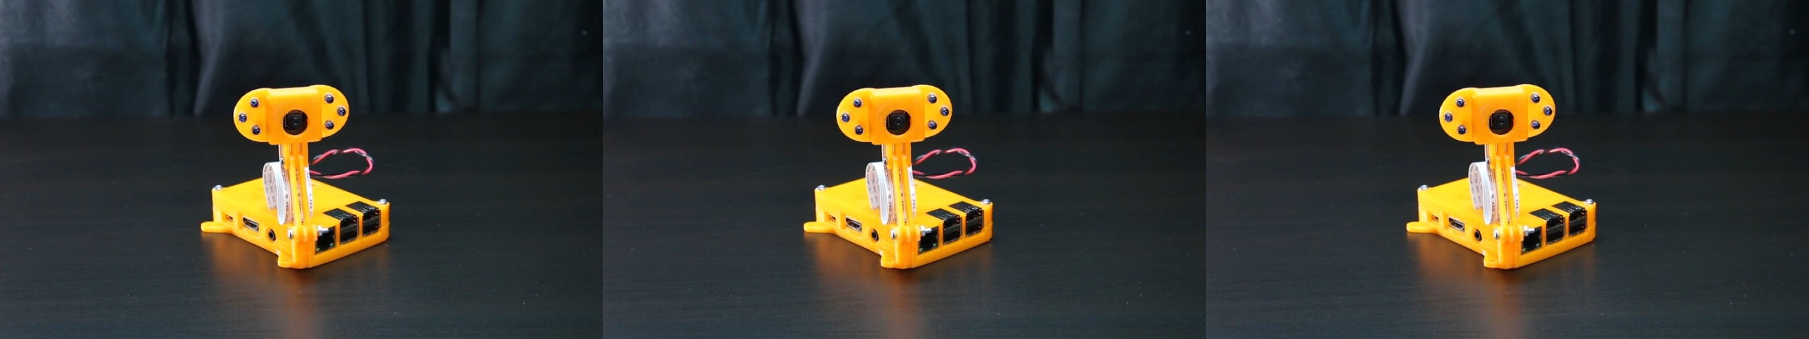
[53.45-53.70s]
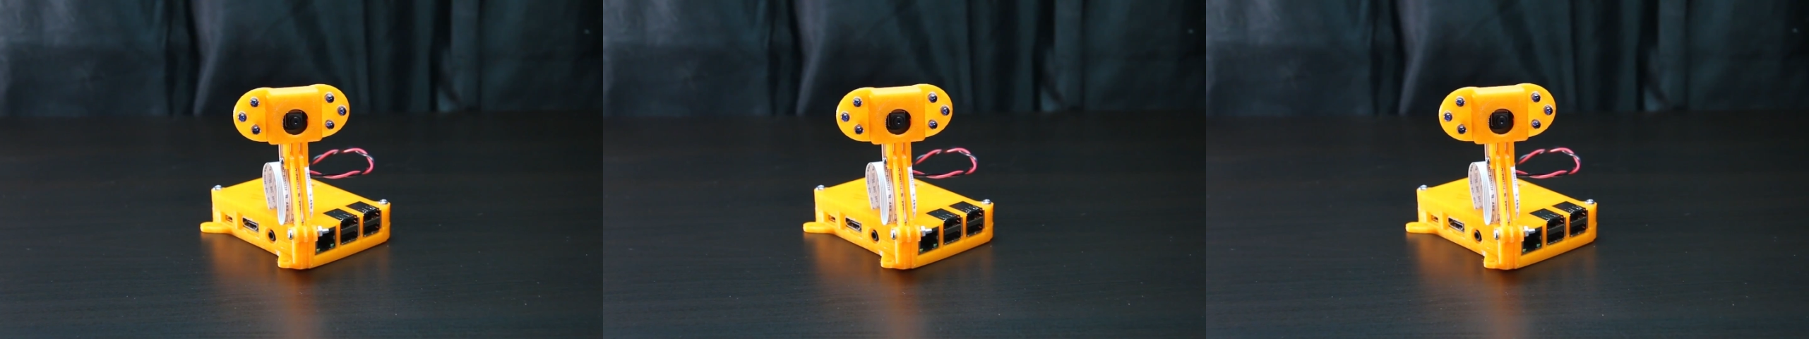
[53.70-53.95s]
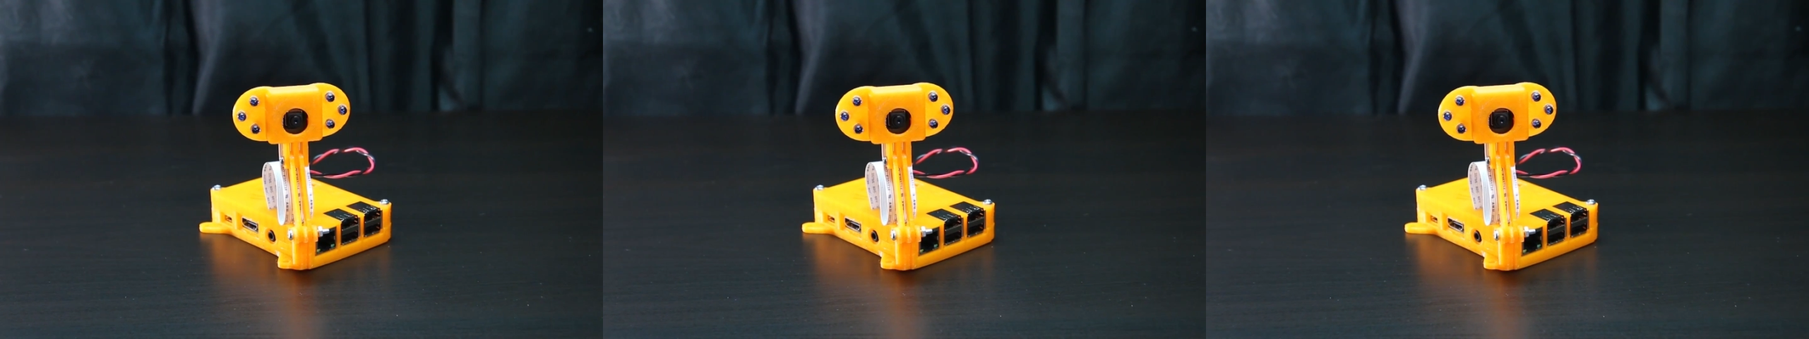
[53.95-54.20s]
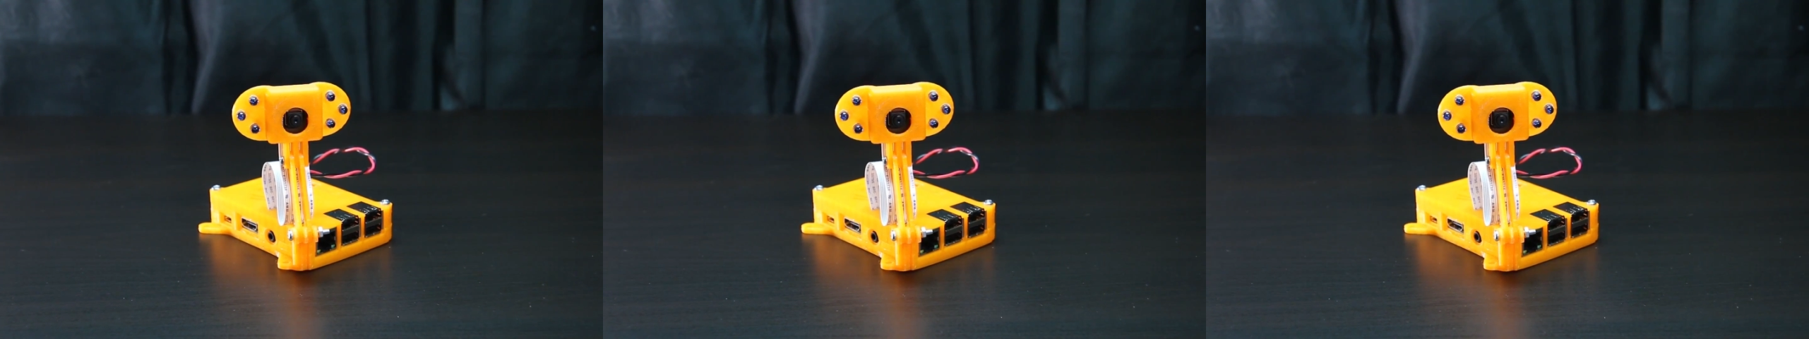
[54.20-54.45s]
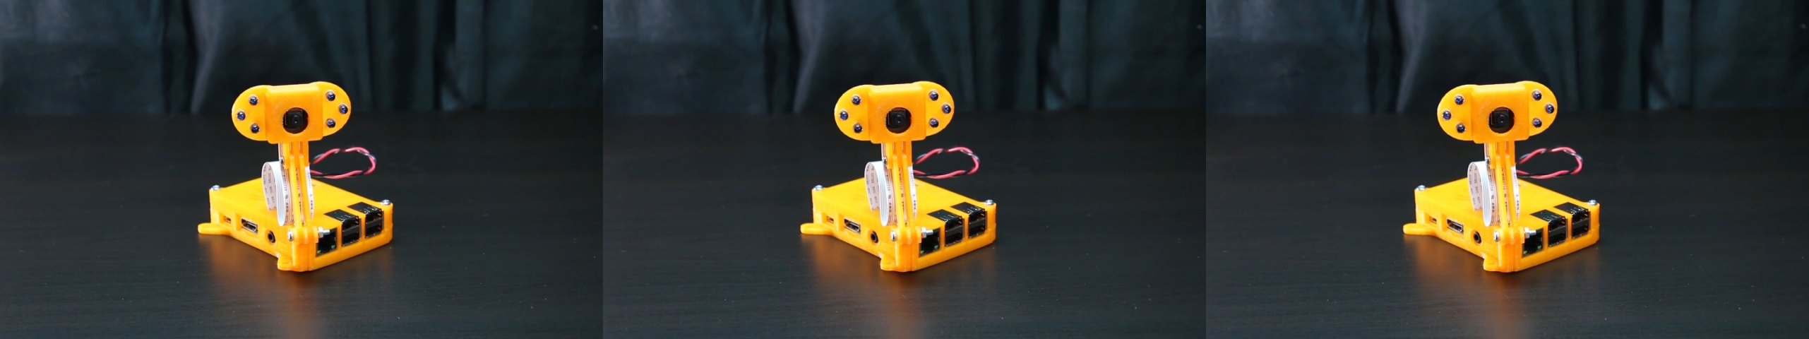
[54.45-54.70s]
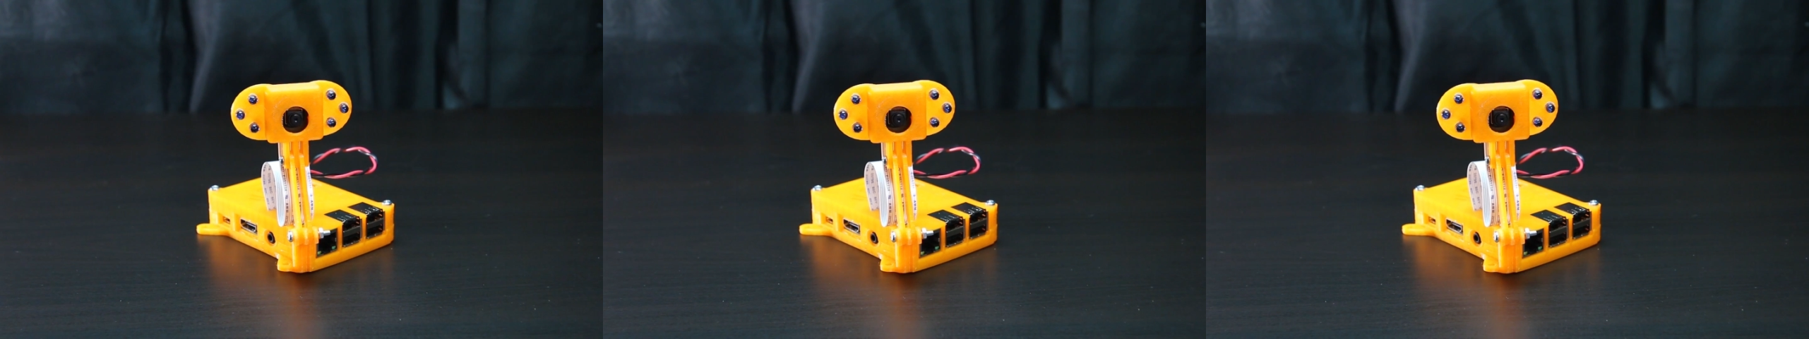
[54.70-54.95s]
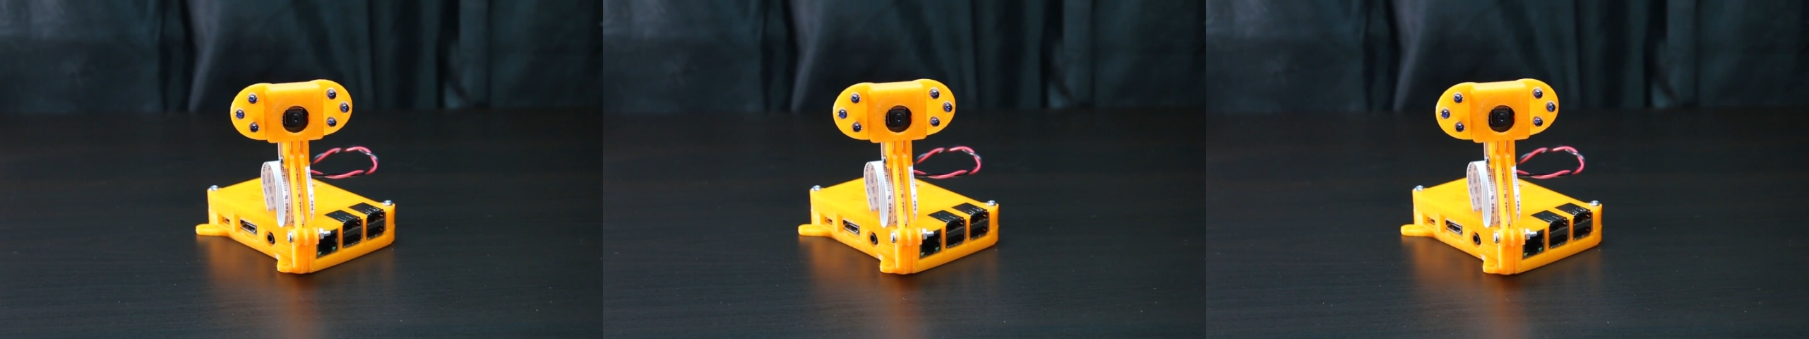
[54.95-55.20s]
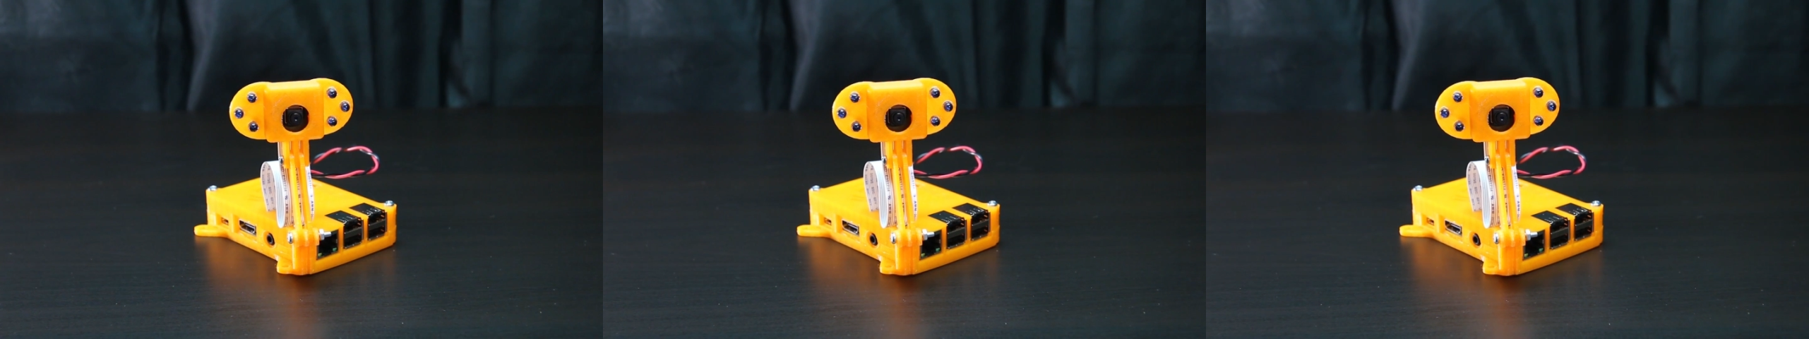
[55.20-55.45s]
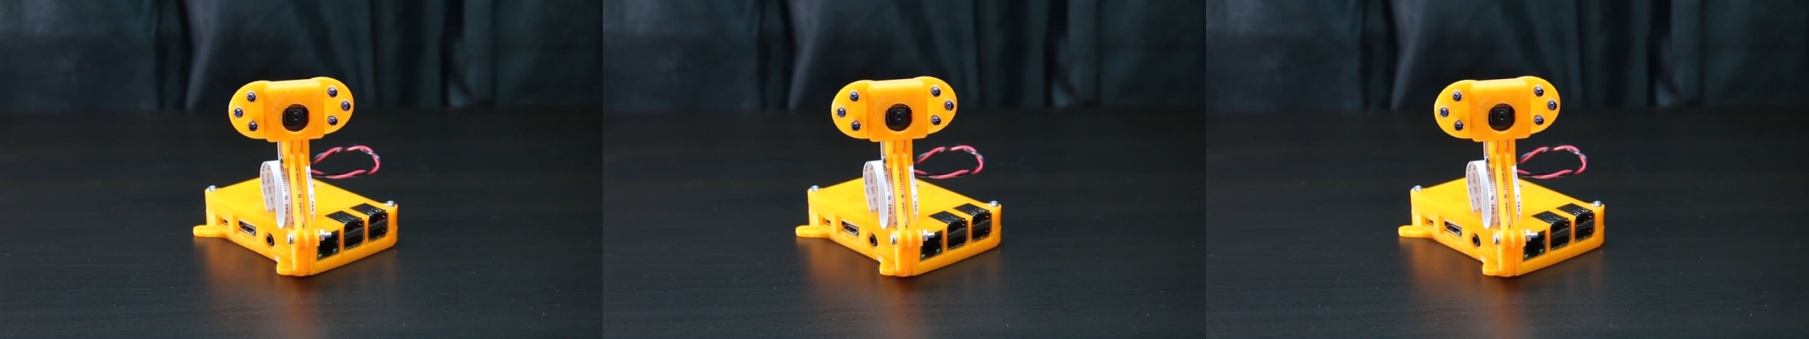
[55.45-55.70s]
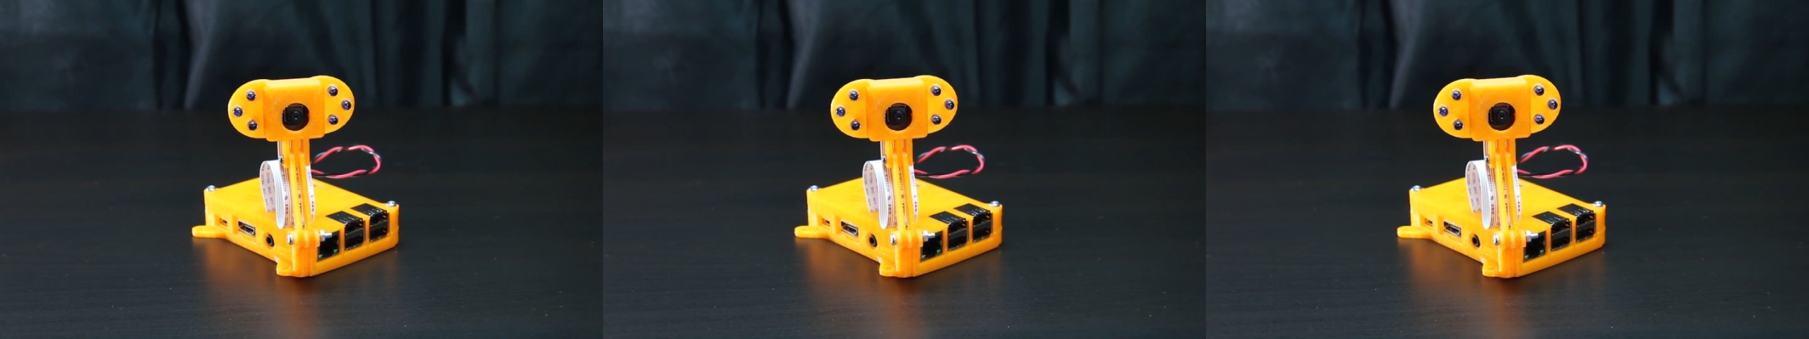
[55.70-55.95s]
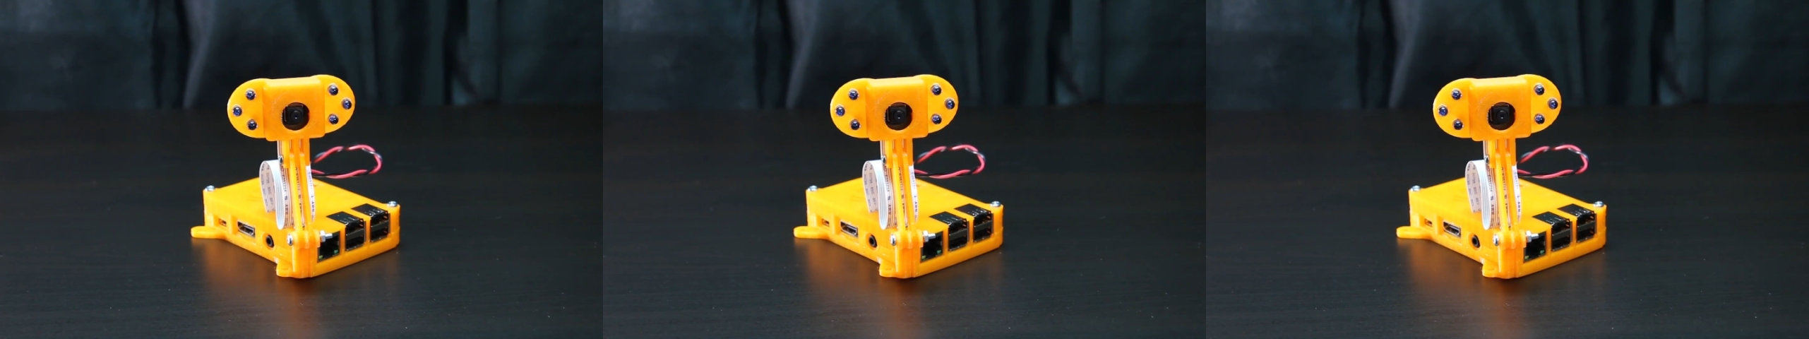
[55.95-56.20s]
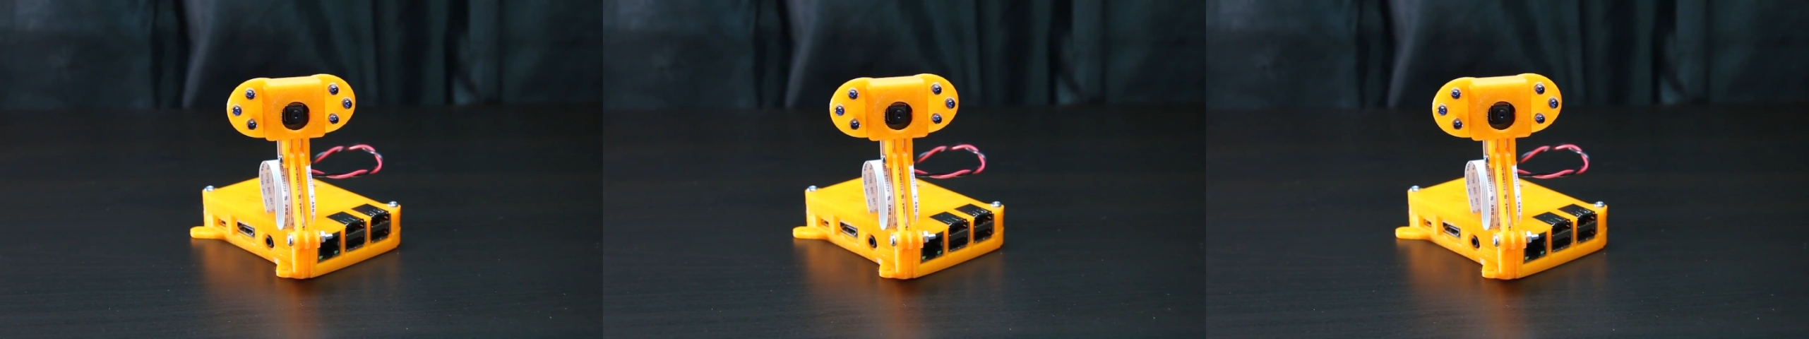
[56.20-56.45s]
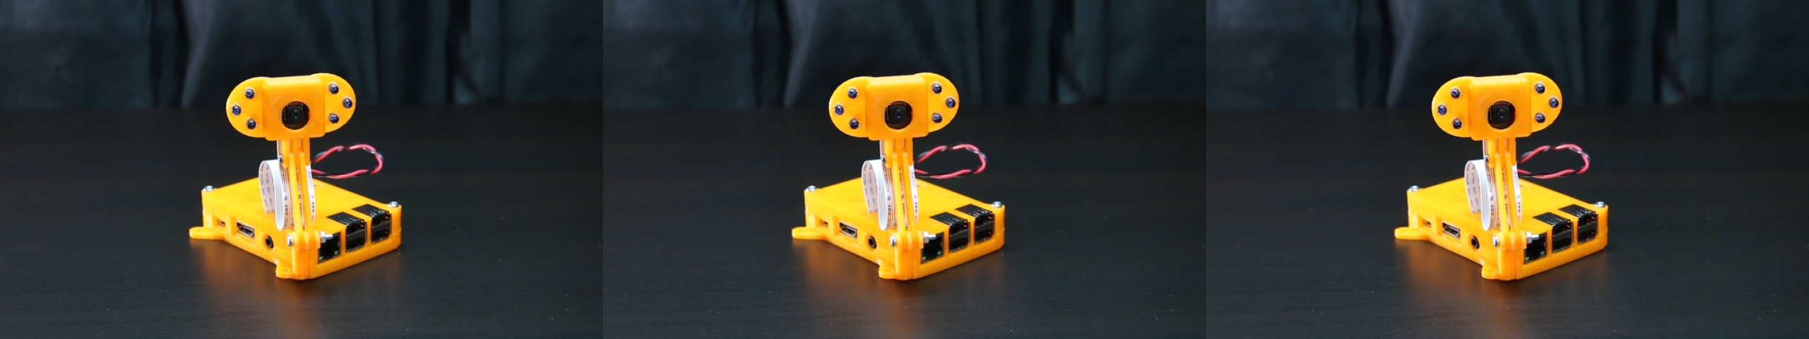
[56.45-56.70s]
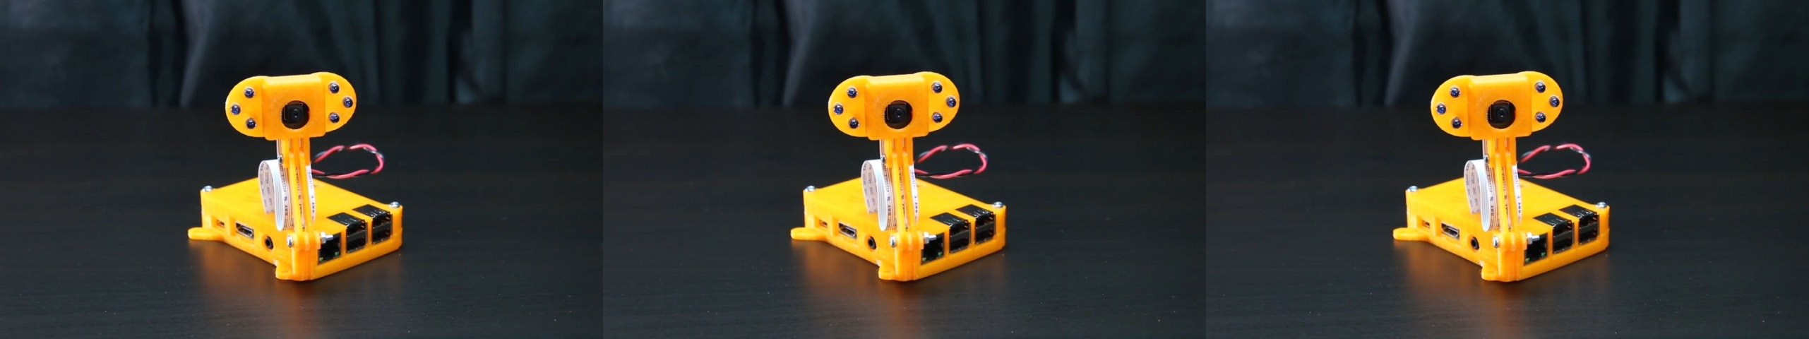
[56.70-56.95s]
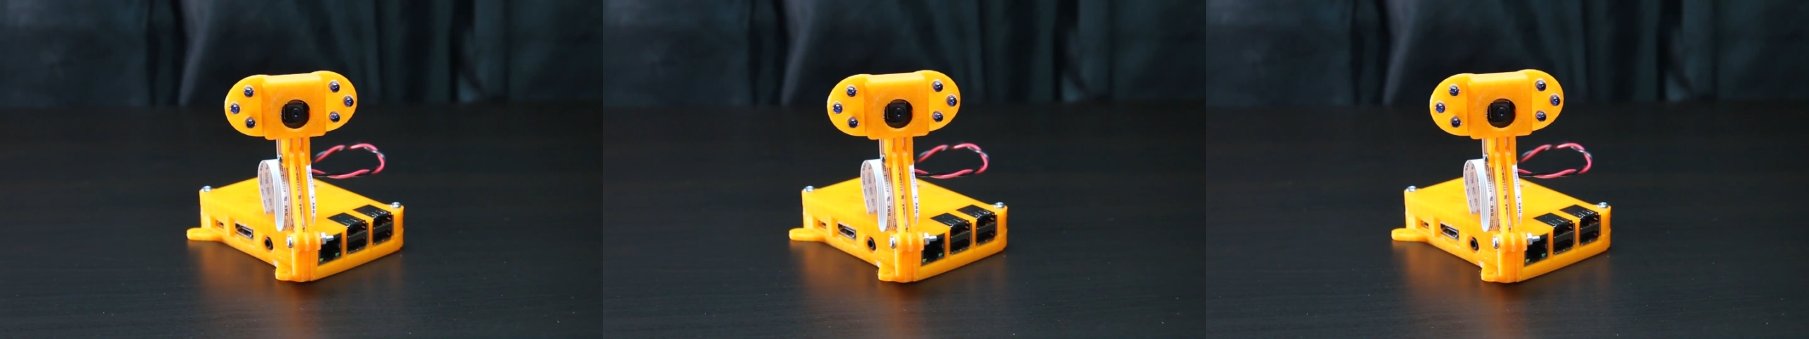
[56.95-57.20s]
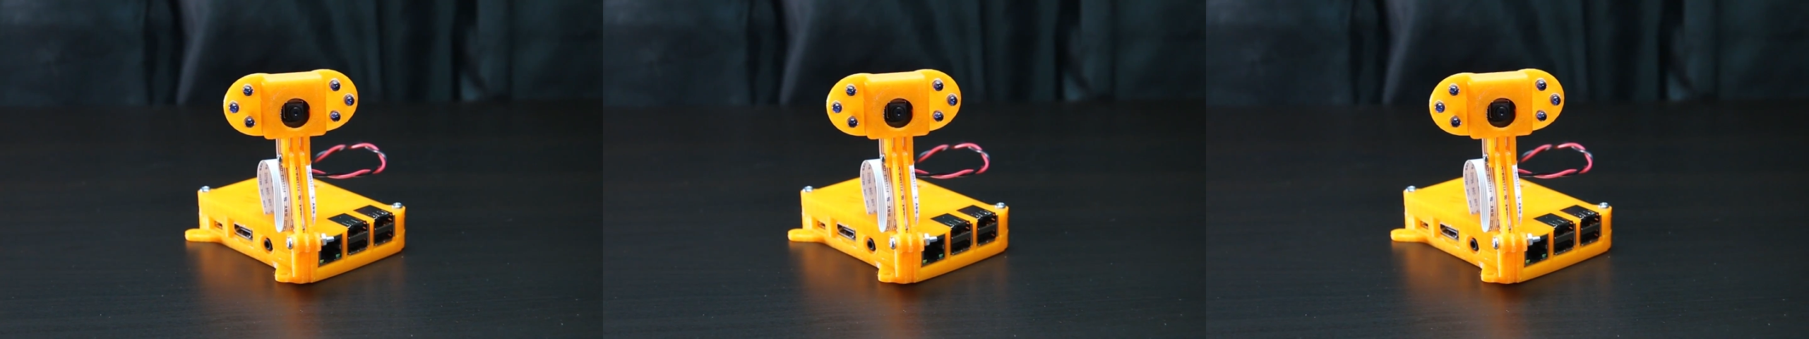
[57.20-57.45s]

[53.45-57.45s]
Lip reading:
(no speaker visible)